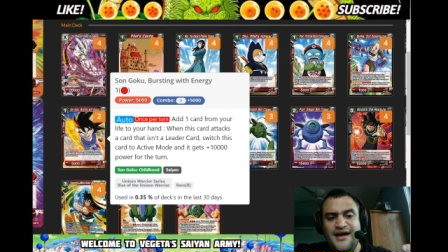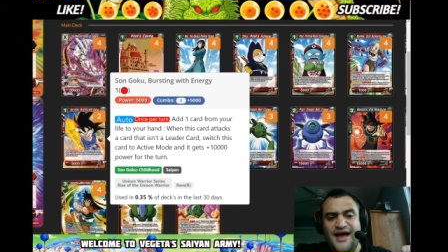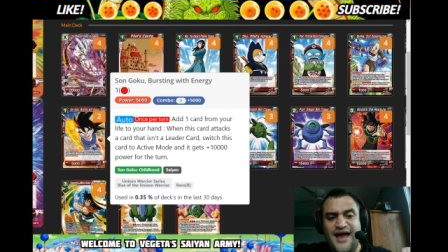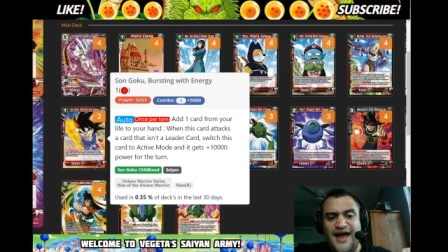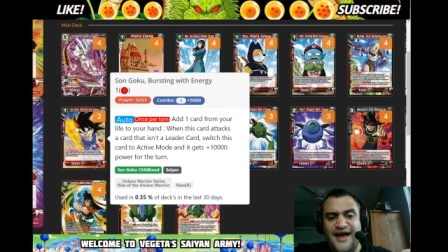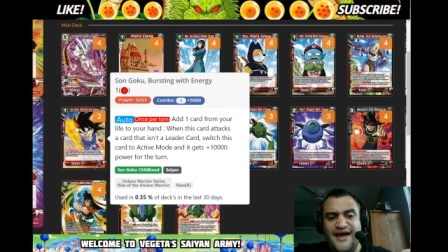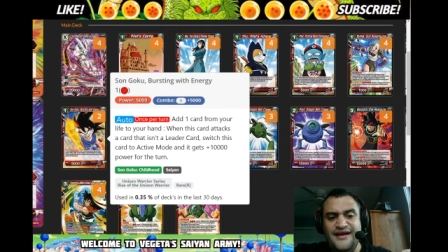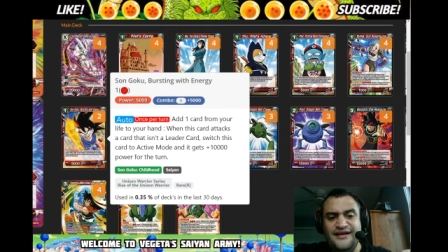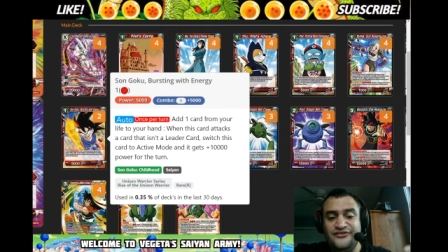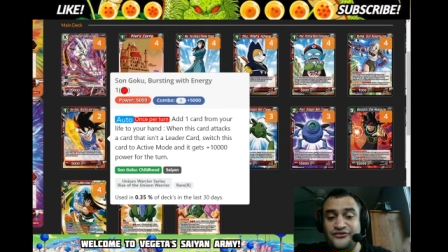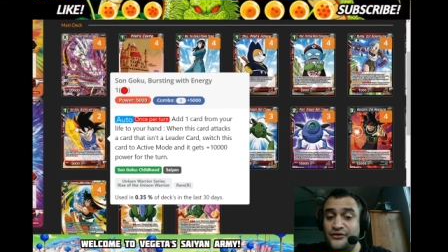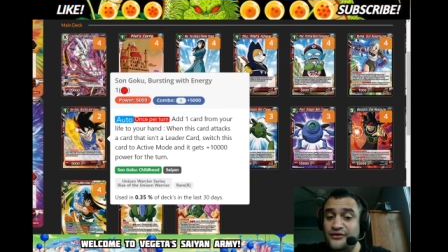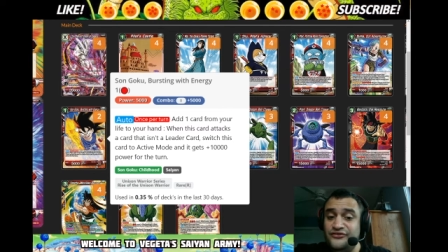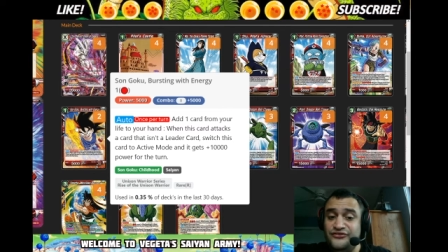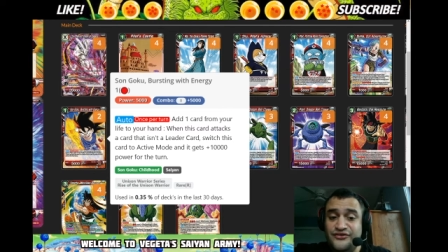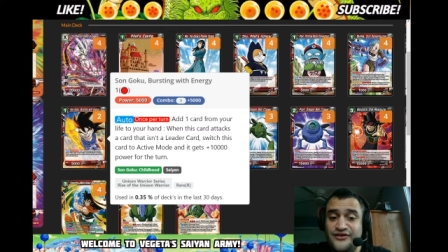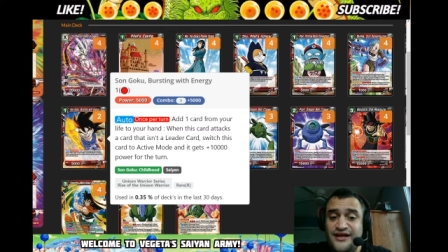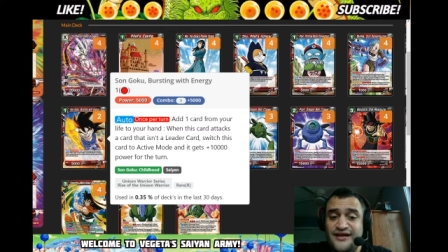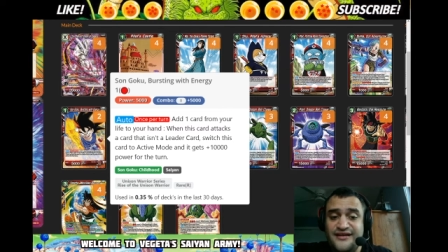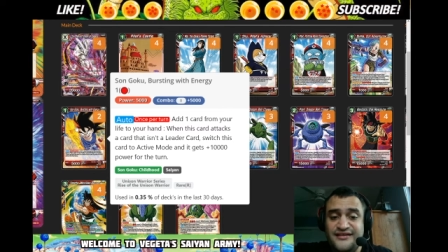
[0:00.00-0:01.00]
And as long
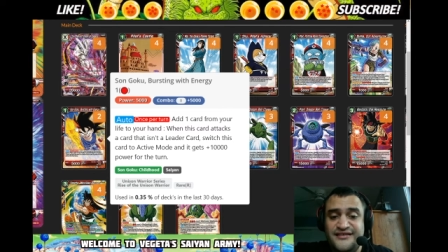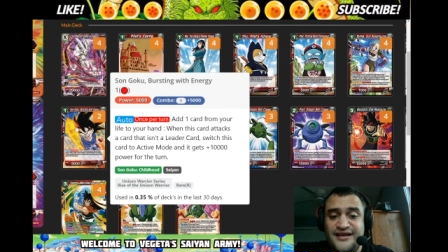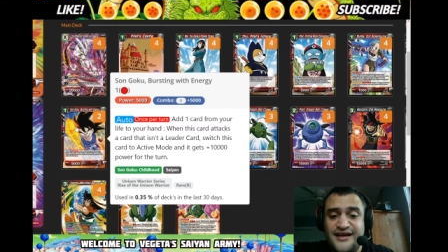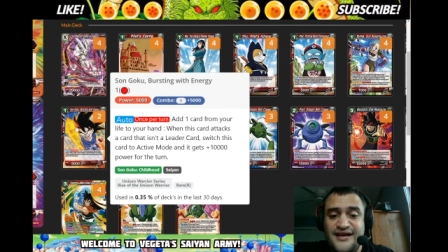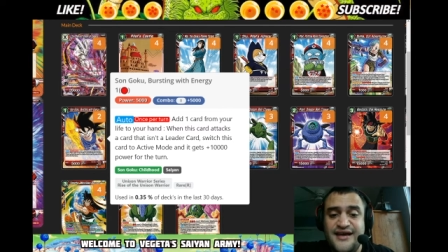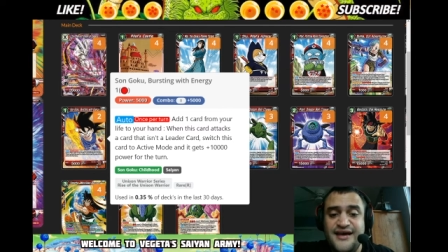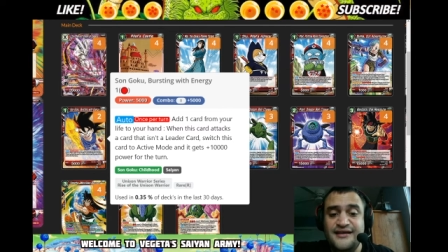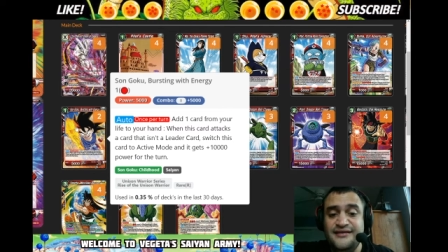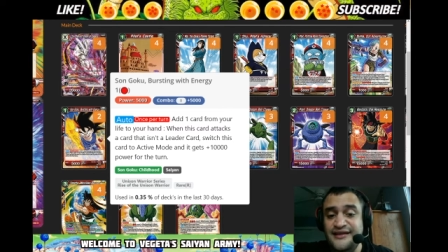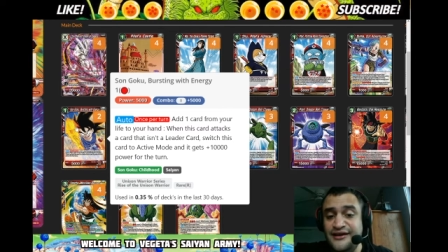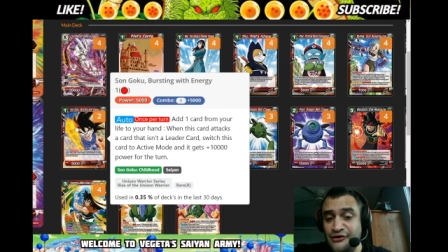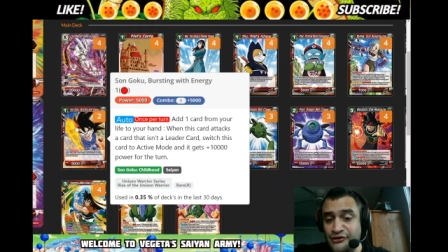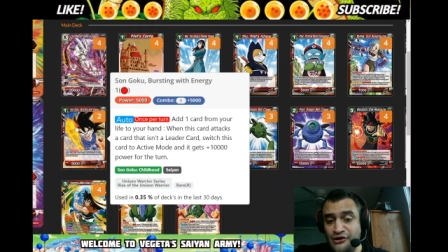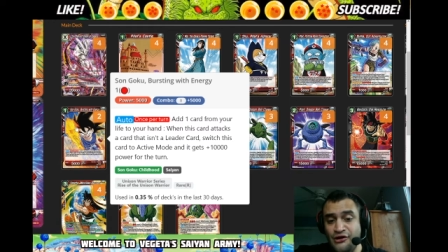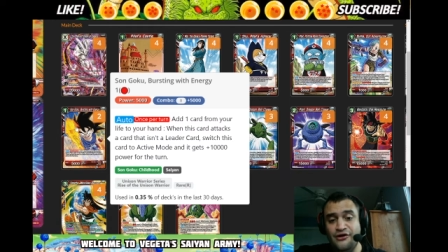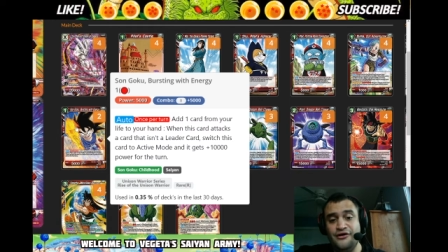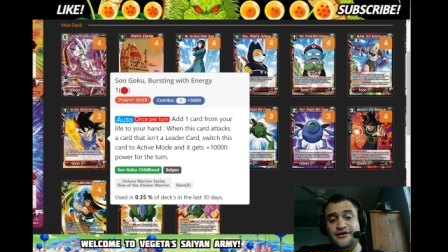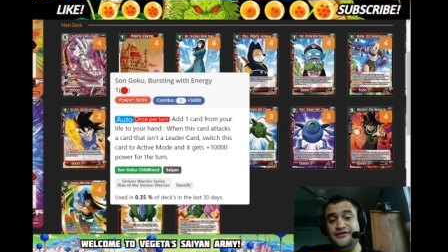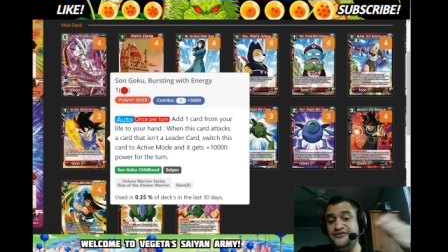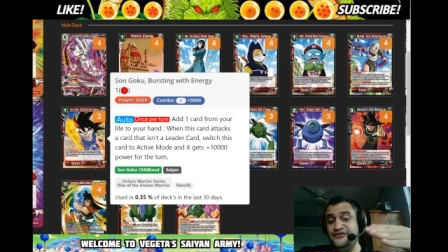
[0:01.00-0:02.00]
as you're not attacking a leader
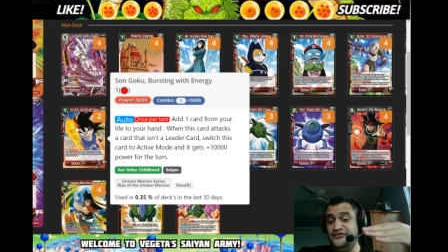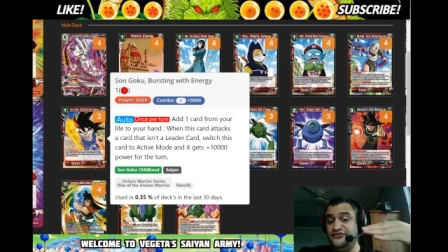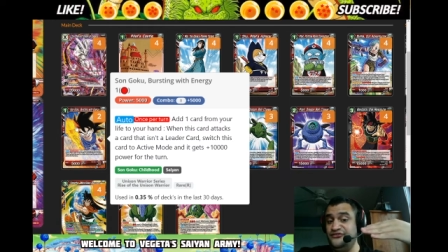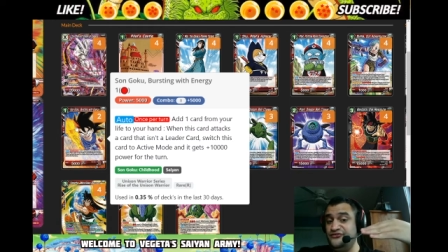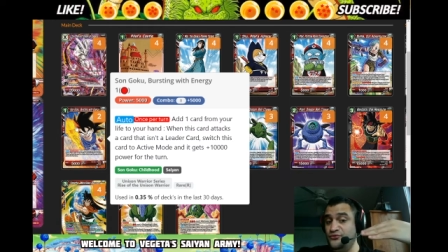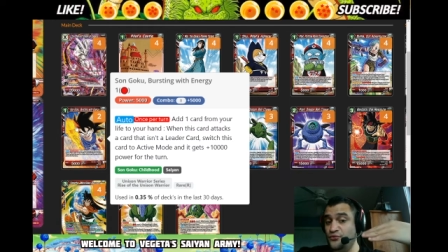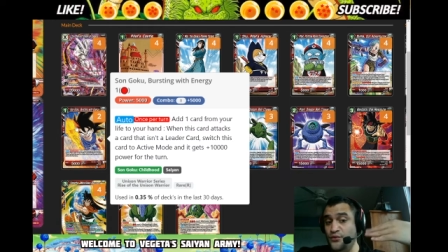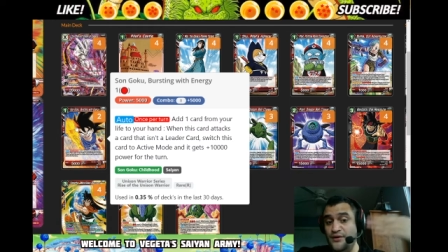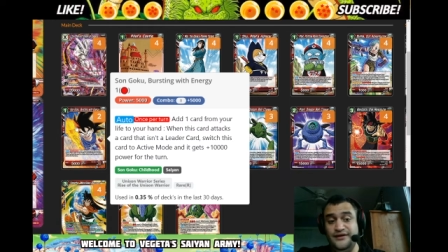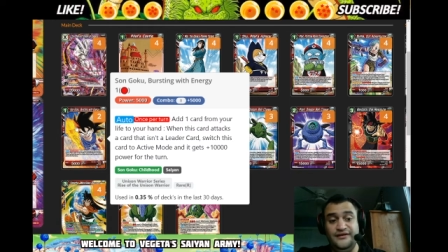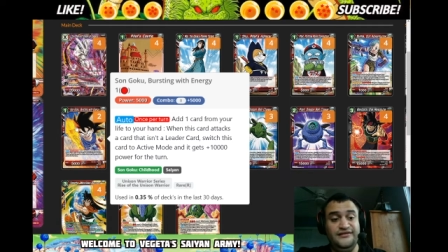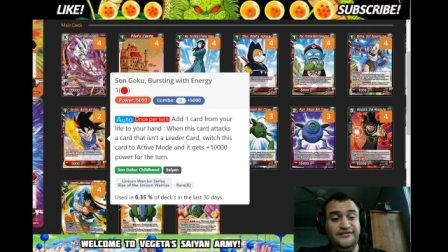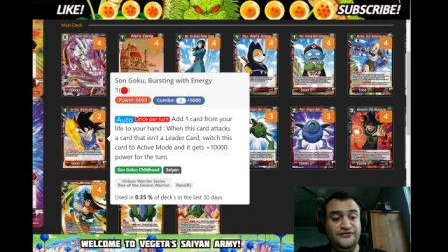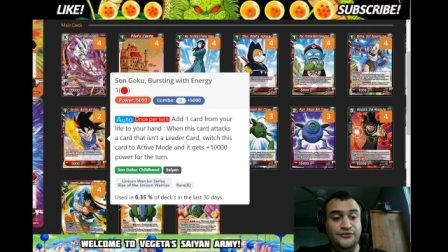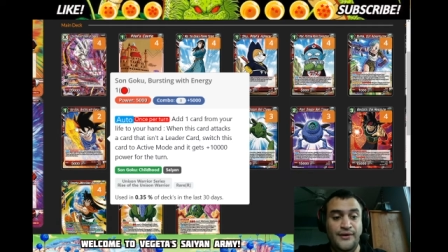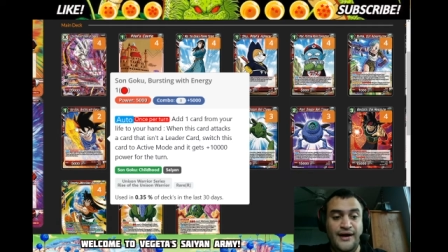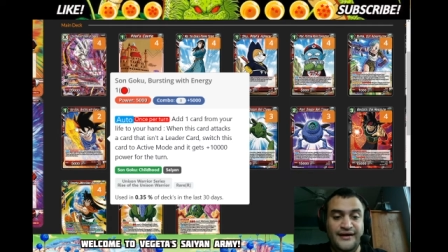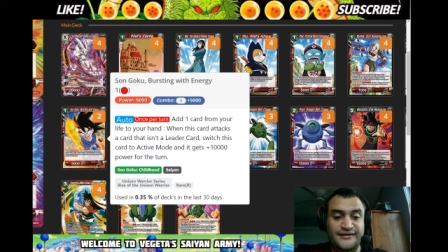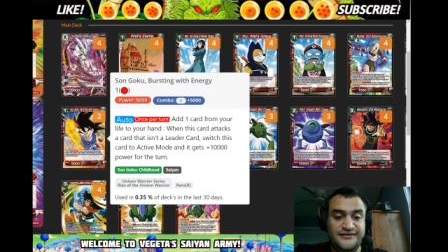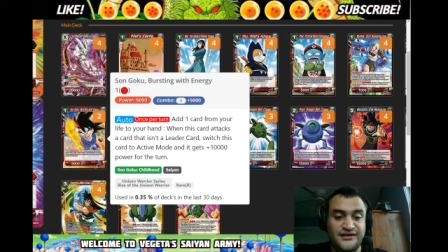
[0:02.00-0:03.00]
card, it just swings
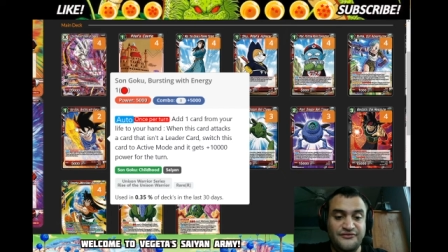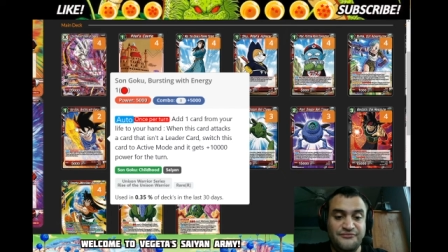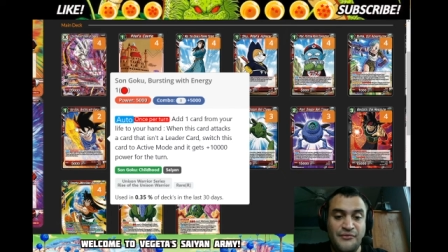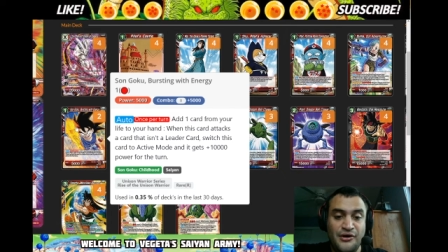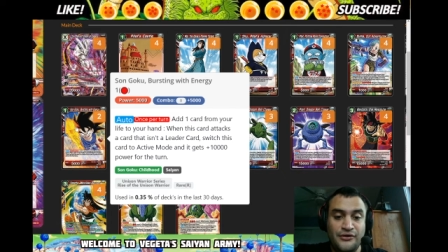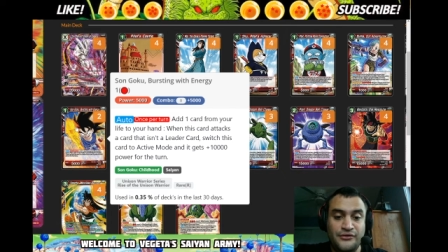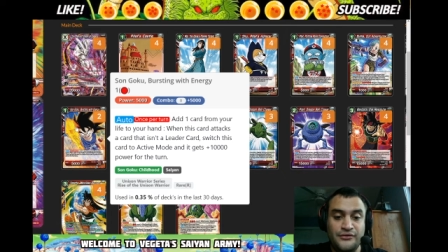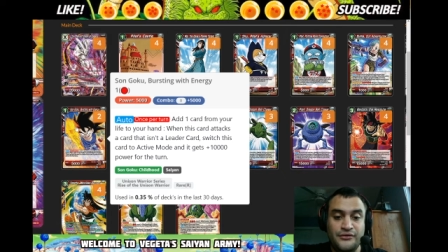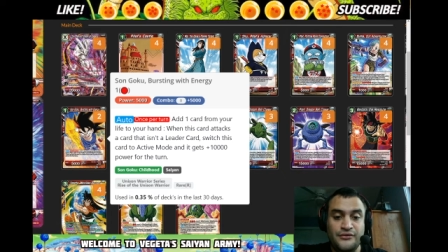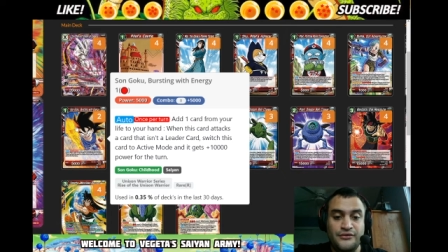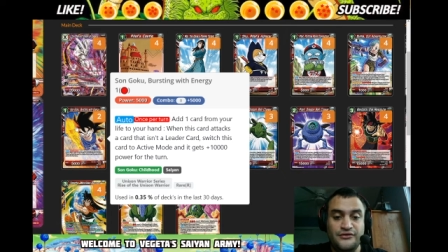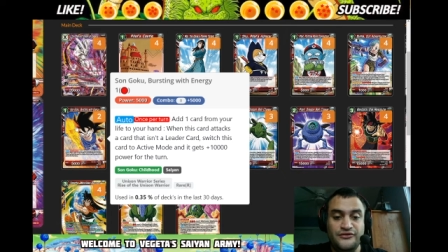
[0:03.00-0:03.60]
to active mode.